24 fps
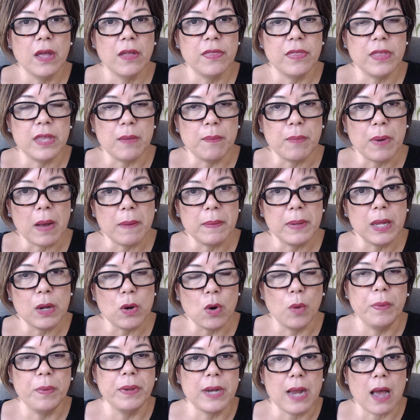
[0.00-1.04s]
the public
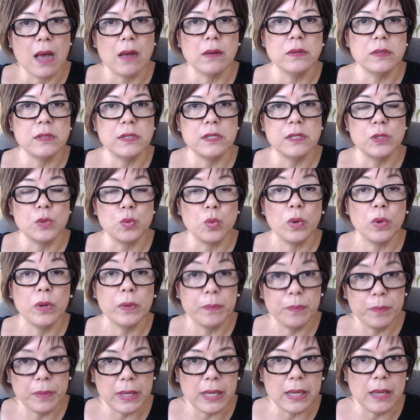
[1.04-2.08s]
open houses will
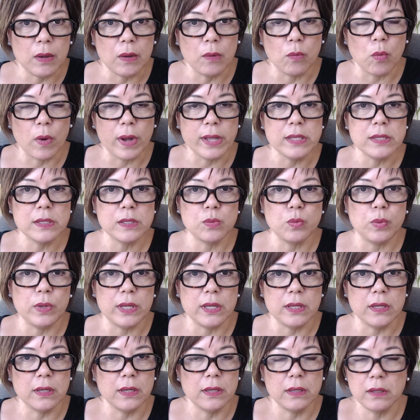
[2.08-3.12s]
be once
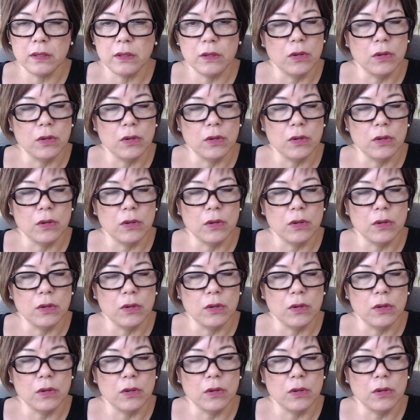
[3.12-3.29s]
we,